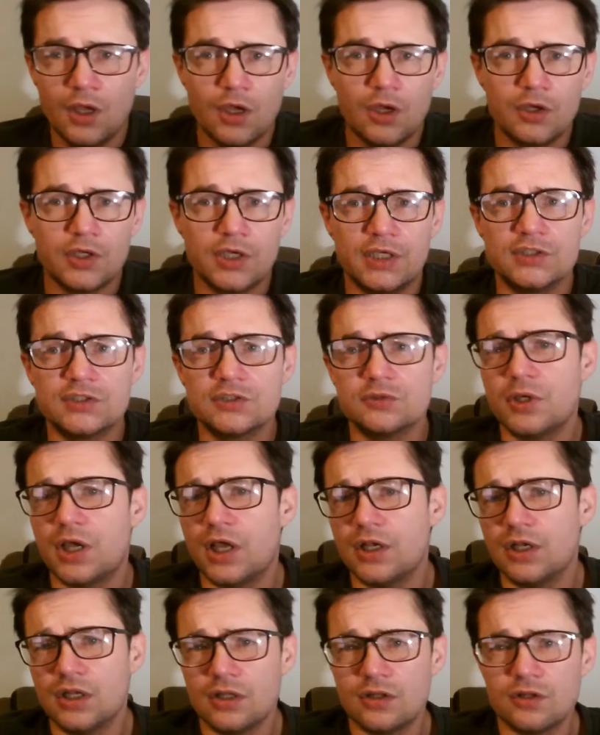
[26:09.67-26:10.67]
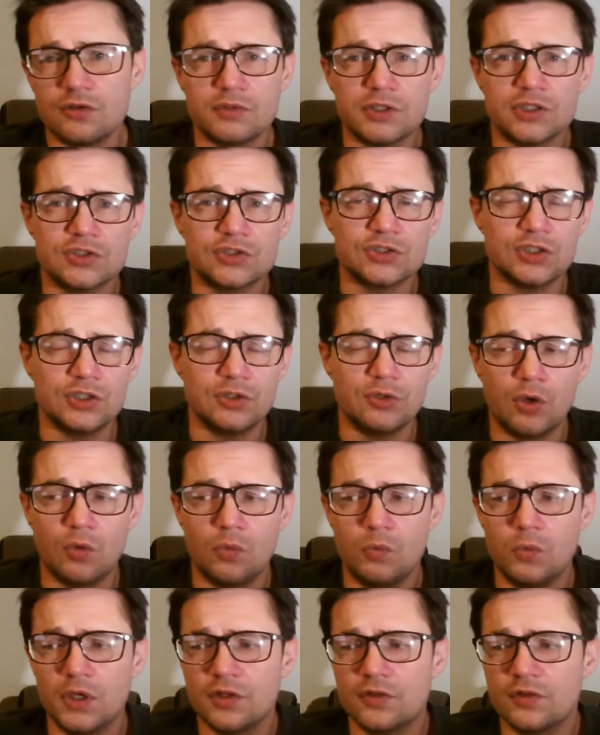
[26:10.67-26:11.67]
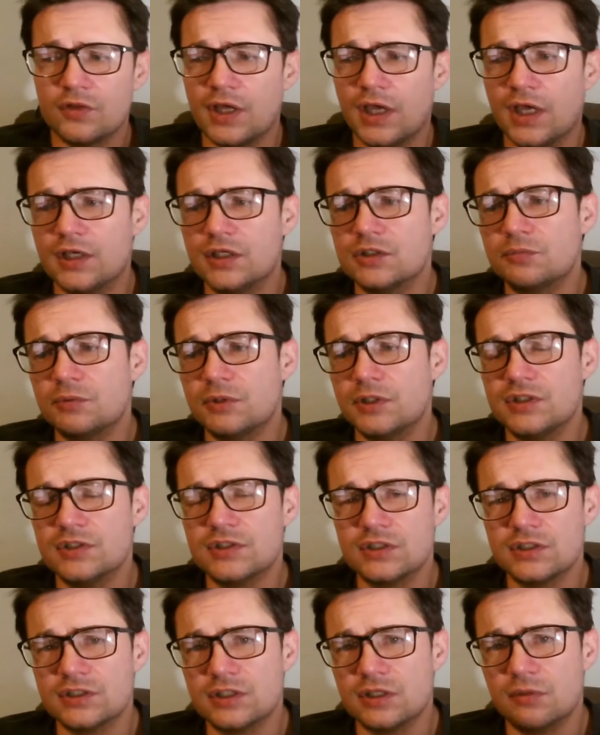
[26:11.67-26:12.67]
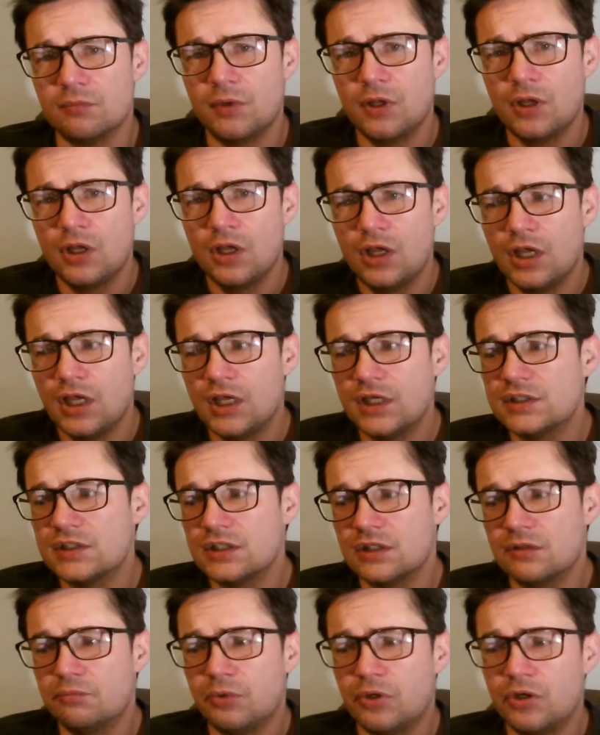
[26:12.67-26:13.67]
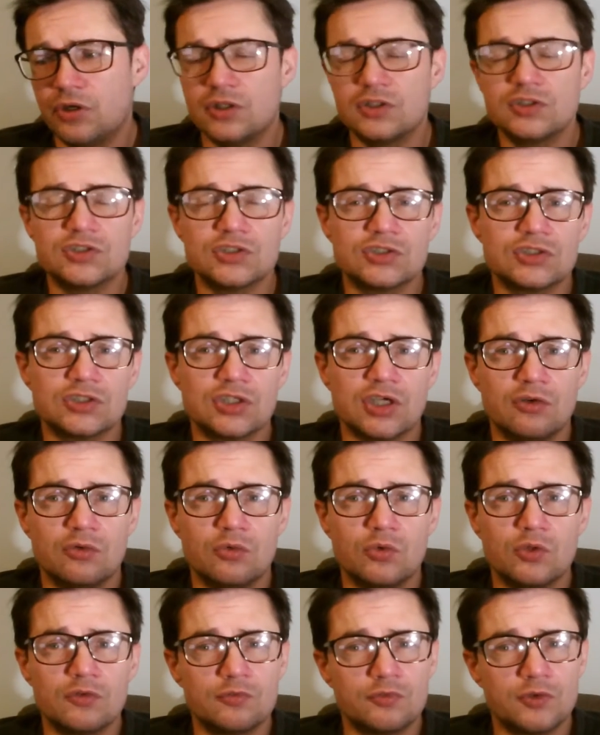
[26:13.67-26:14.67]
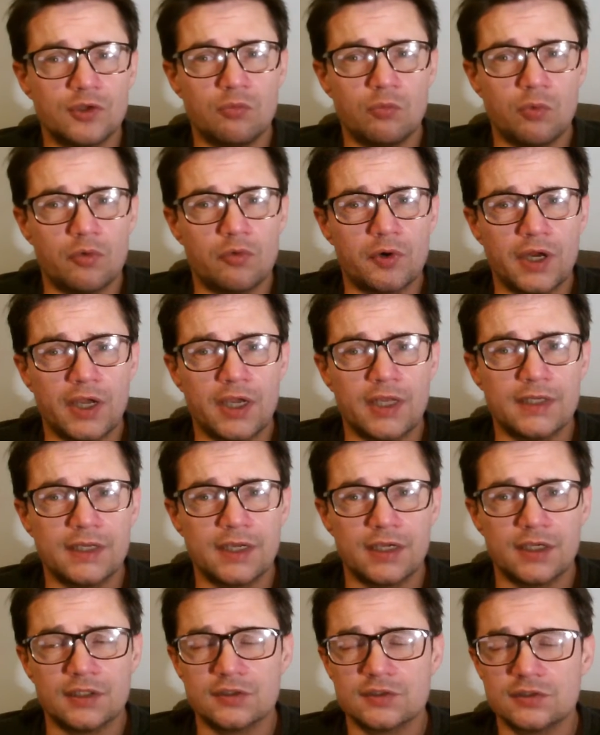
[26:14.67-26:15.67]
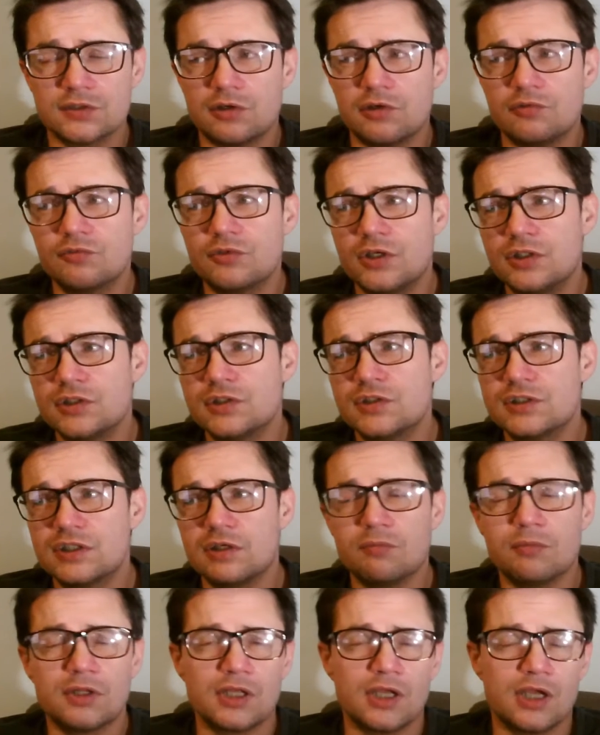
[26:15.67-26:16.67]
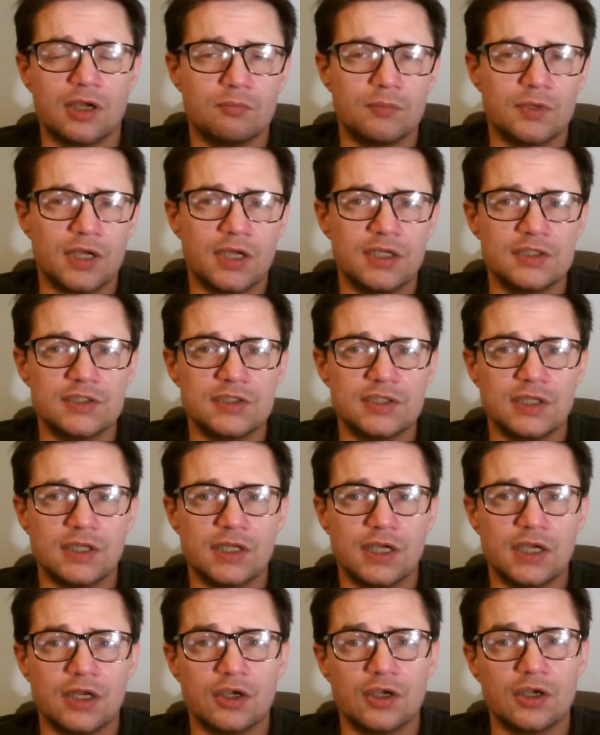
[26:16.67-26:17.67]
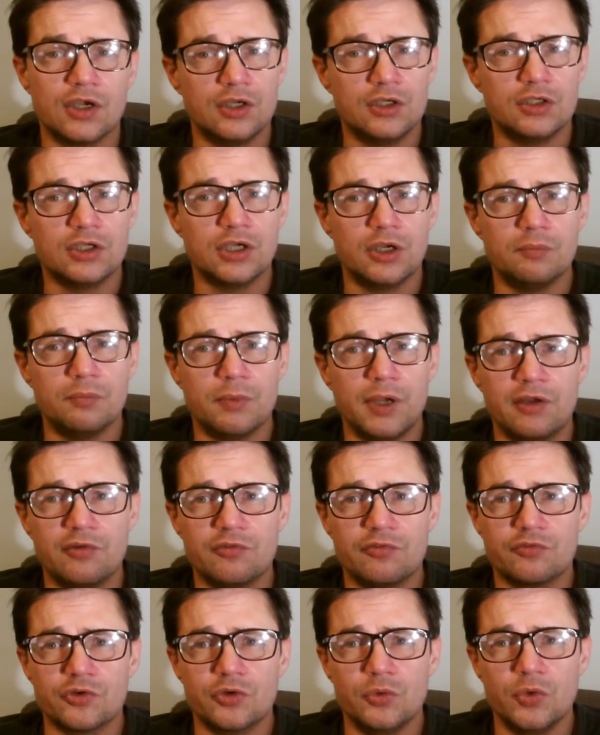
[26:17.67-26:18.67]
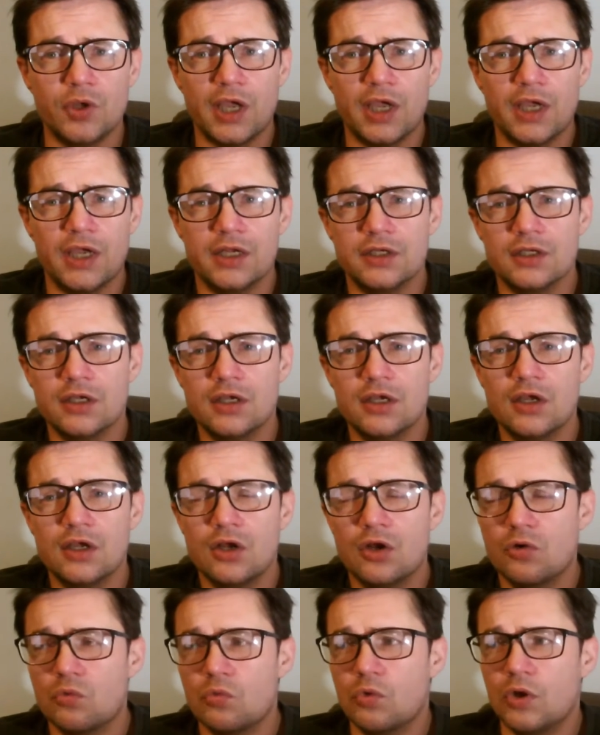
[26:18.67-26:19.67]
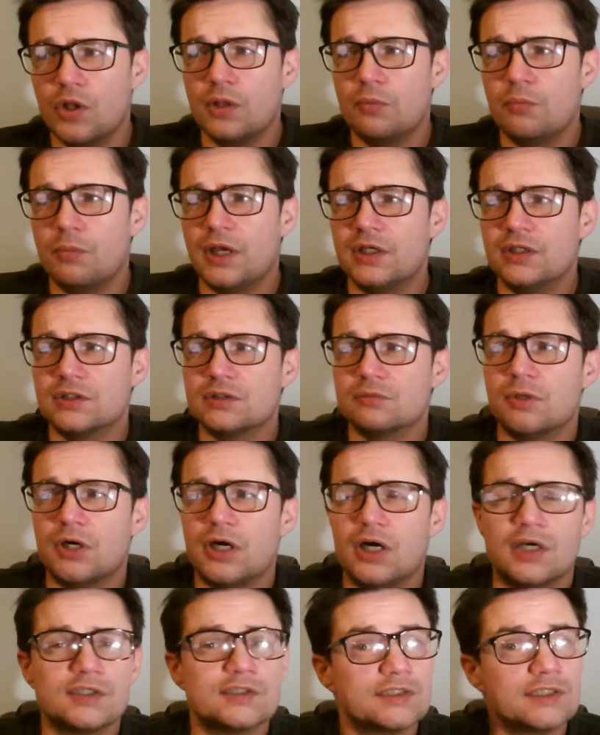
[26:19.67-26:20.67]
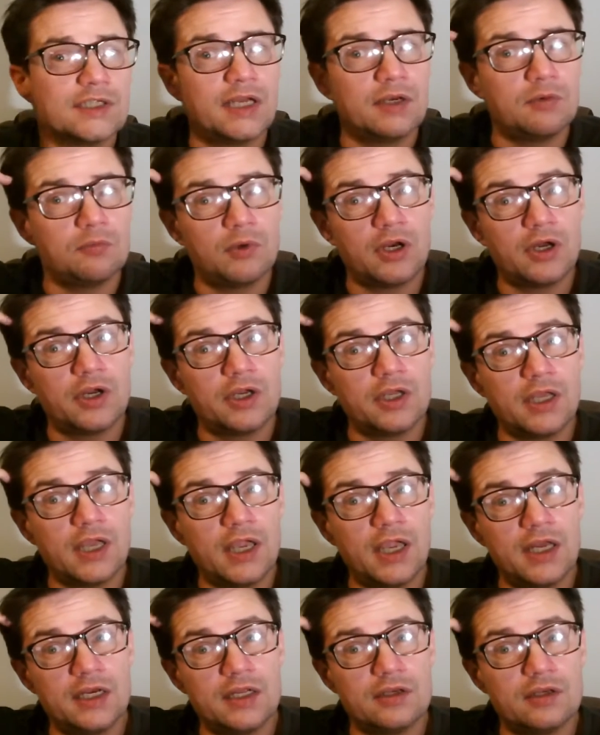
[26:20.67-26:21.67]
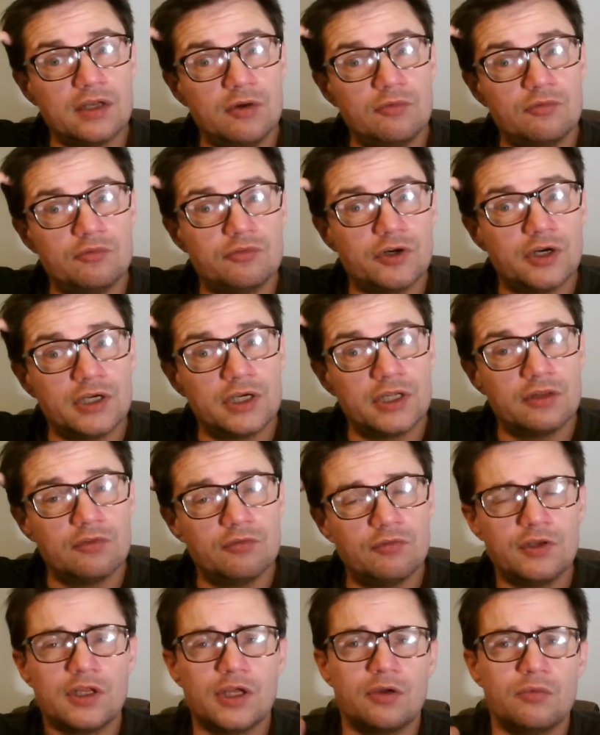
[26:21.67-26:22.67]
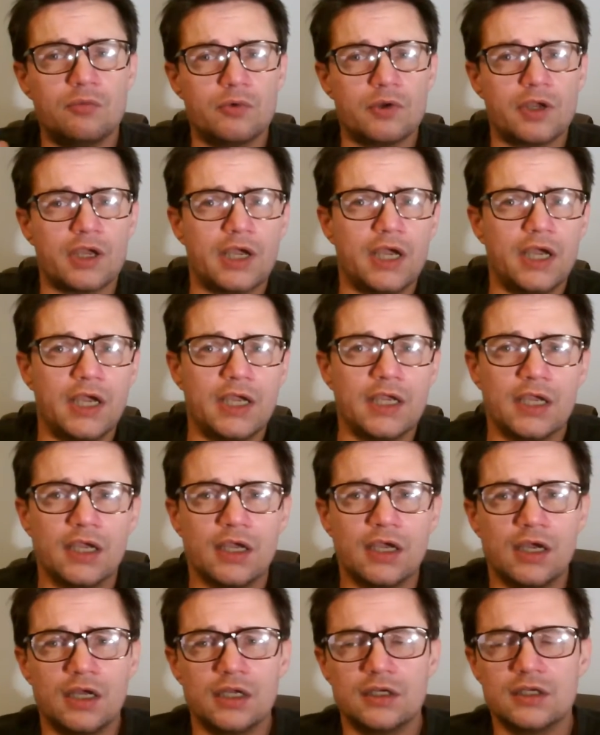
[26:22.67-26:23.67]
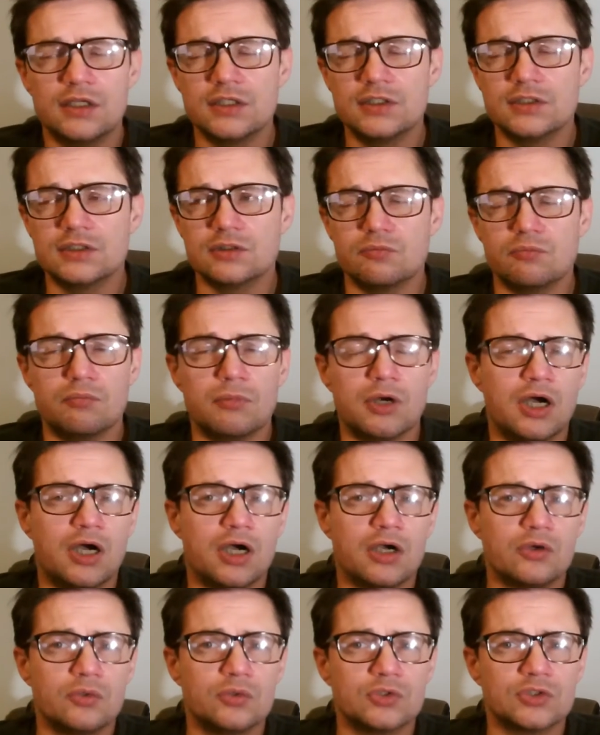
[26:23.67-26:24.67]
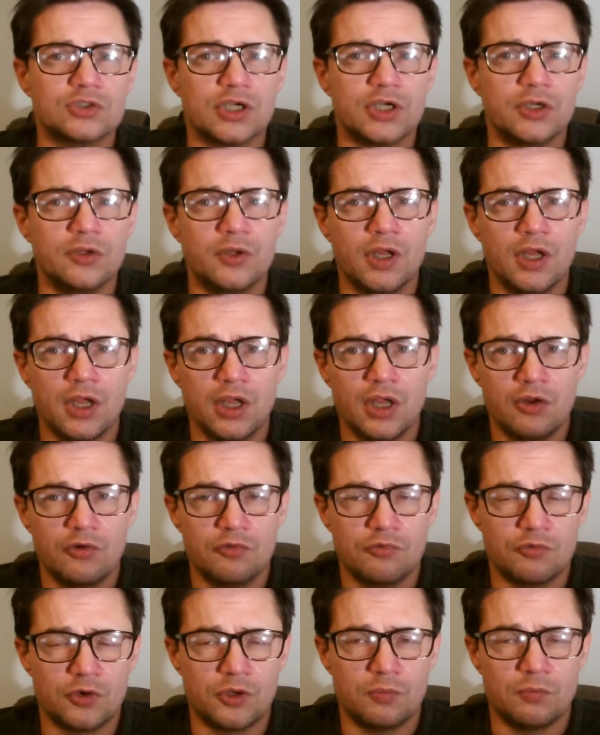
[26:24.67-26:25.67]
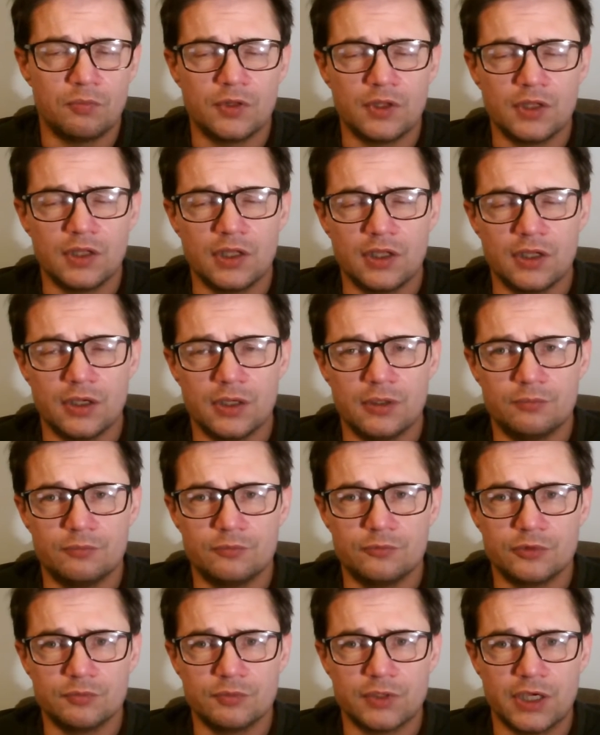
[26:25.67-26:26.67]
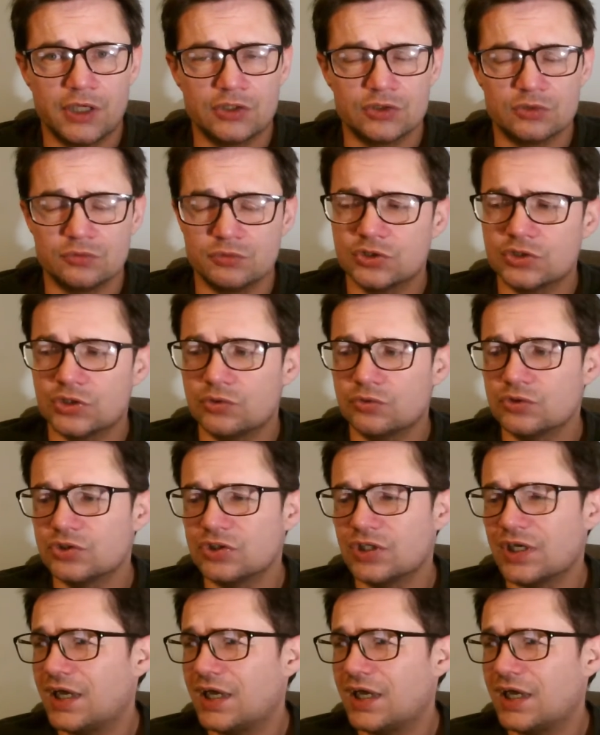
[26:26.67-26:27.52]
Okay, so another issue with the HP system is that the BIOS and all the firmware are out of date. So I've done some of the updates in there, and I'm going to go back through and run the benchmarks, and then when I edit that finally, the video will get a decent mark also from the actual results.